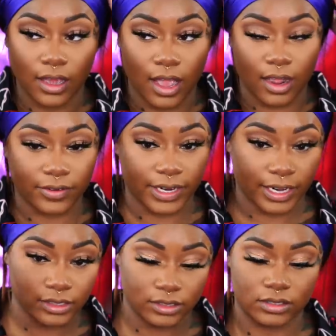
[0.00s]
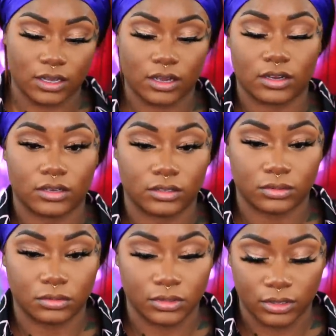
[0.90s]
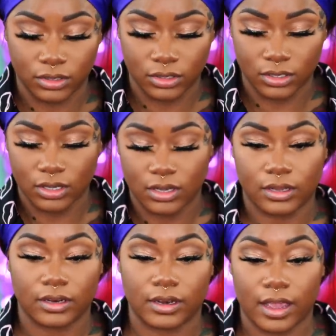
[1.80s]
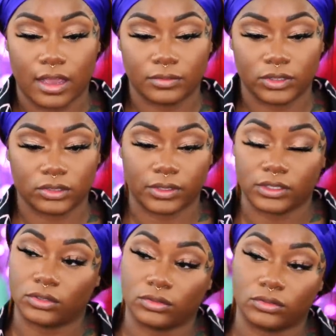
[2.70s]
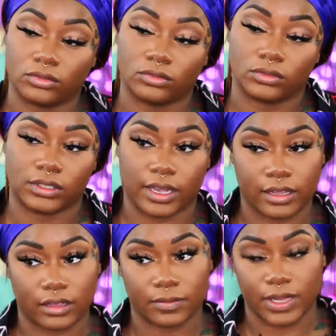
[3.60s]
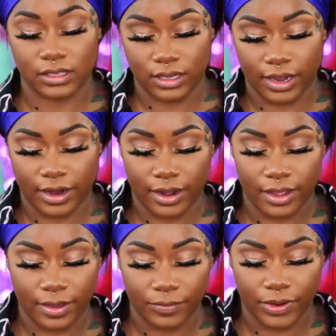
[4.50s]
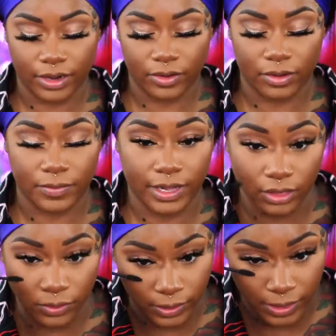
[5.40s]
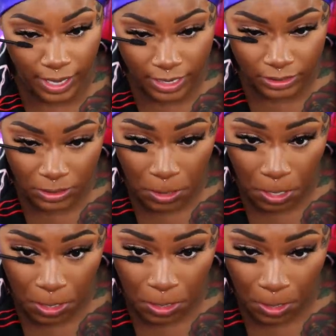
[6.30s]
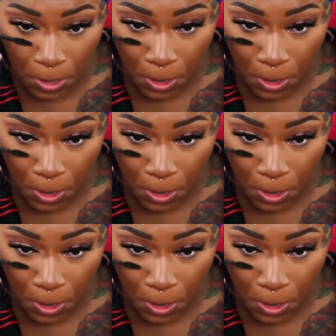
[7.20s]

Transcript: All right, so now I'm just going to take the mascara and put it on my lower lash line.